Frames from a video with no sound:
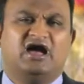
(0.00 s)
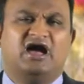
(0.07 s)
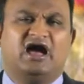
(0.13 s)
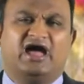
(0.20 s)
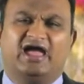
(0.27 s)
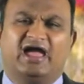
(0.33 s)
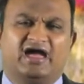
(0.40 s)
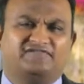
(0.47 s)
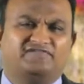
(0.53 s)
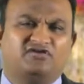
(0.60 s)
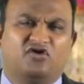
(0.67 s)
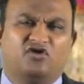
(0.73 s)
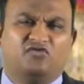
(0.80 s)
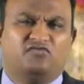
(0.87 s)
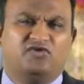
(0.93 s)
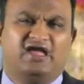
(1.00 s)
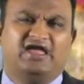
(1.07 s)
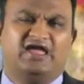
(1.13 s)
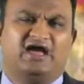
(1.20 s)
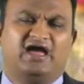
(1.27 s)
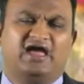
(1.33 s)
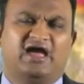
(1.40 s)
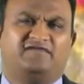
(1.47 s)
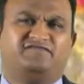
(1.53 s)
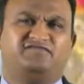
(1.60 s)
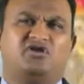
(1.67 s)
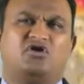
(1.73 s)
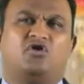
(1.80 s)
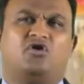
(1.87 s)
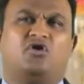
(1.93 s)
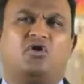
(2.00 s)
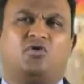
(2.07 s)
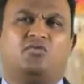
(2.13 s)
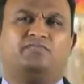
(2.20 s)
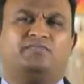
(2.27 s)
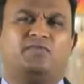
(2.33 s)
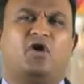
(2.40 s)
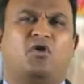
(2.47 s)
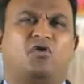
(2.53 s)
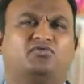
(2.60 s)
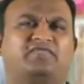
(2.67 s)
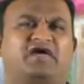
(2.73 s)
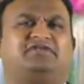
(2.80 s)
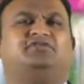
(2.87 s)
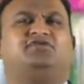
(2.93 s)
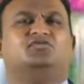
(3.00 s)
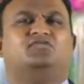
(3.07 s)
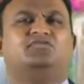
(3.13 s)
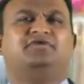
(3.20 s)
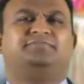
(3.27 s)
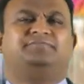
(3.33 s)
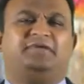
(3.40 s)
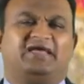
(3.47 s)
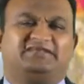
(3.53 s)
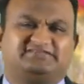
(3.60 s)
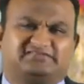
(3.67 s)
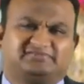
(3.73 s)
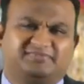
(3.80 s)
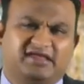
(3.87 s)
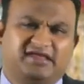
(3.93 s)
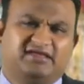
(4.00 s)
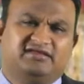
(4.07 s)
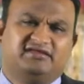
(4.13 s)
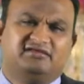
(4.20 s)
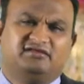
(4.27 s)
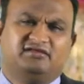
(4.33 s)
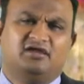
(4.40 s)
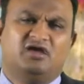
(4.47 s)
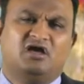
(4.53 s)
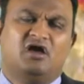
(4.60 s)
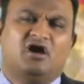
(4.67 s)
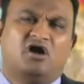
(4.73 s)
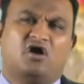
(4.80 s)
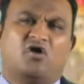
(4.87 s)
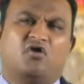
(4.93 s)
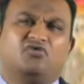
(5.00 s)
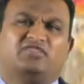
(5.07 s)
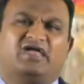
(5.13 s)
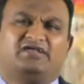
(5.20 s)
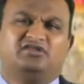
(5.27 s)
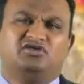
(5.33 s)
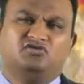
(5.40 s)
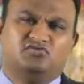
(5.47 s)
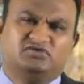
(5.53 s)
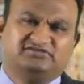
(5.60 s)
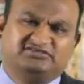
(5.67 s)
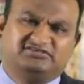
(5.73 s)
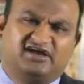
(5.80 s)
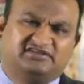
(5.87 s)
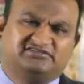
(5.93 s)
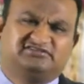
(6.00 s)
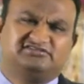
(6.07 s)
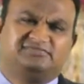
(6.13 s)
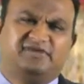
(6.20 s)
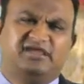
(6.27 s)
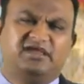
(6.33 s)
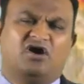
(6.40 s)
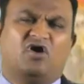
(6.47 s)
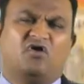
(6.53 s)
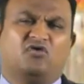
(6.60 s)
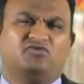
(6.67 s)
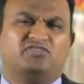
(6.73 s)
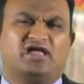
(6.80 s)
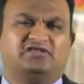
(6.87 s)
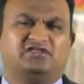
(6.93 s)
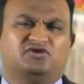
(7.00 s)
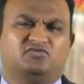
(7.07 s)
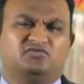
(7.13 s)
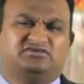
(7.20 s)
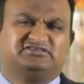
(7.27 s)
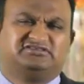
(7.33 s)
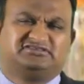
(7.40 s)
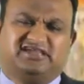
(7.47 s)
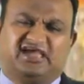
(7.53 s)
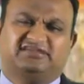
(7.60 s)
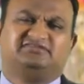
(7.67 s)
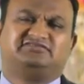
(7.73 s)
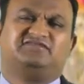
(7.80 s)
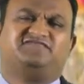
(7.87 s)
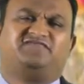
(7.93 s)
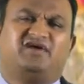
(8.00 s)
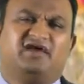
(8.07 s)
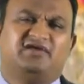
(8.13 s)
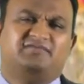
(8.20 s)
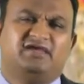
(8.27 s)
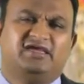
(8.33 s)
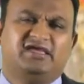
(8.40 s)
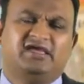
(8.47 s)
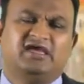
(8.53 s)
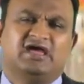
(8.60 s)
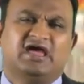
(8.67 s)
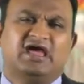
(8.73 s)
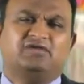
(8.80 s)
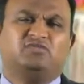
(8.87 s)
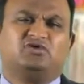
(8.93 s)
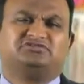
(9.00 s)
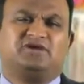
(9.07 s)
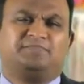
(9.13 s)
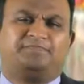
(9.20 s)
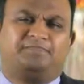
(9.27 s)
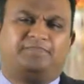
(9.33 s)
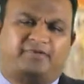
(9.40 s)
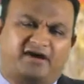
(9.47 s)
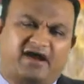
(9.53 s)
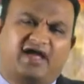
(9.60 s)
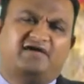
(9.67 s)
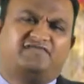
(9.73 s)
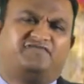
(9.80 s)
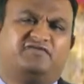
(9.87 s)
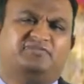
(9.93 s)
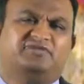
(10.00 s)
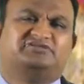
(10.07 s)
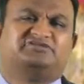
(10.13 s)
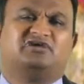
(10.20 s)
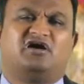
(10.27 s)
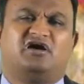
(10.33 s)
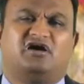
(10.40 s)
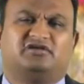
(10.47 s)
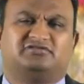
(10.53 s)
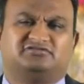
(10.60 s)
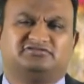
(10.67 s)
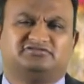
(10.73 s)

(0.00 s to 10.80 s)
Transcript: I have no way. I have no hope. Oh, that you would bless me. Oh, that you would touch me. Oh, that you would sanctify me. It was a prayer from his heart.